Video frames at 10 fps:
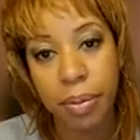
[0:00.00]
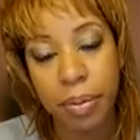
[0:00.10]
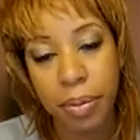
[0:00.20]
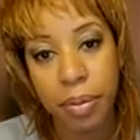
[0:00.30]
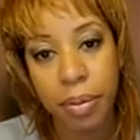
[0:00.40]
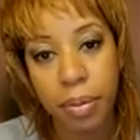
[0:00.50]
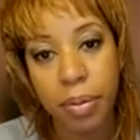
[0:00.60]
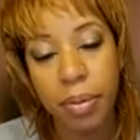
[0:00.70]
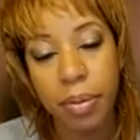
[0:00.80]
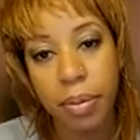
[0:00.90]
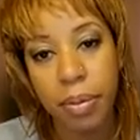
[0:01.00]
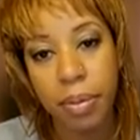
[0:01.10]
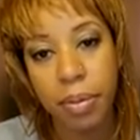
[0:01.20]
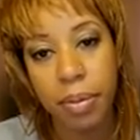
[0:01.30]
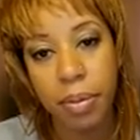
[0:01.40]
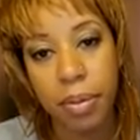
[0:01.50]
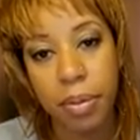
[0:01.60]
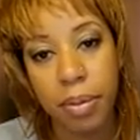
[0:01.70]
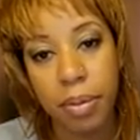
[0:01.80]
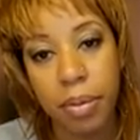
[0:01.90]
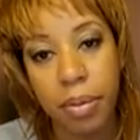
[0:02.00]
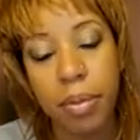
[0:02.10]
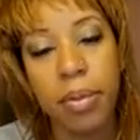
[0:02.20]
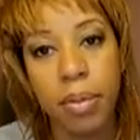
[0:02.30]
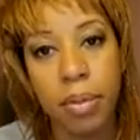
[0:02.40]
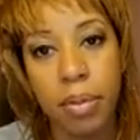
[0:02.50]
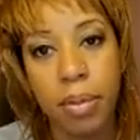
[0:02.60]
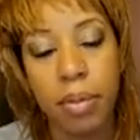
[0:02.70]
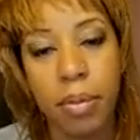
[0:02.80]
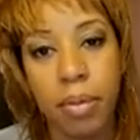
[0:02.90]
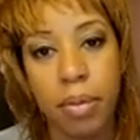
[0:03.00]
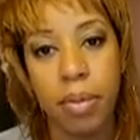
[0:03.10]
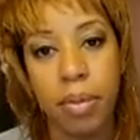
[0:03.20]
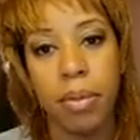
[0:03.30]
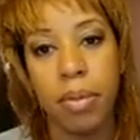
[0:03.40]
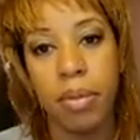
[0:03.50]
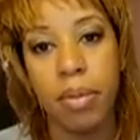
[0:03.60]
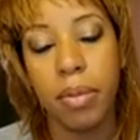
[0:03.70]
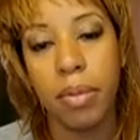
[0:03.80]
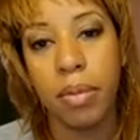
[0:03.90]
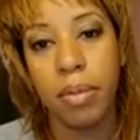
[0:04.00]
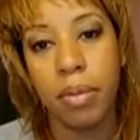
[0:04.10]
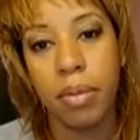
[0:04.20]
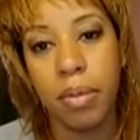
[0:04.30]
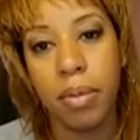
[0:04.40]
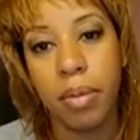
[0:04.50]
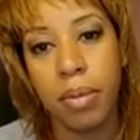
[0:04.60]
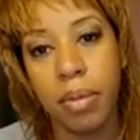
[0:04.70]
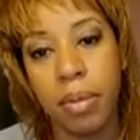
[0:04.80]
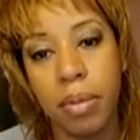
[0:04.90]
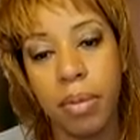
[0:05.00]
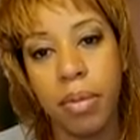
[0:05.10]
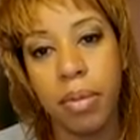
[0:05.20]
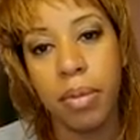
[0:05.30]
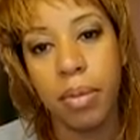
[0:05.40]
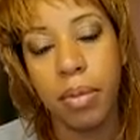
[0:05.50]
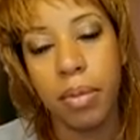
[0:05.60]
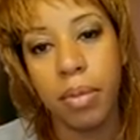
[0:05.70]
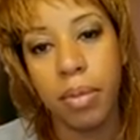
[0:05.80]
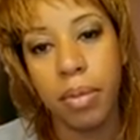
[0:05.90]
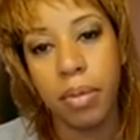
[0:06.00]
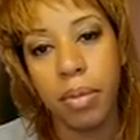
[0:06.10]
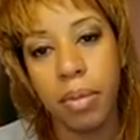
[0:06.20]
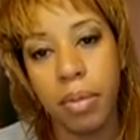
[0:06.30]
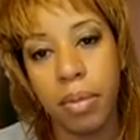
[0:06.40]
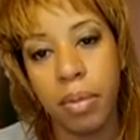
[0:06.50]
(silent)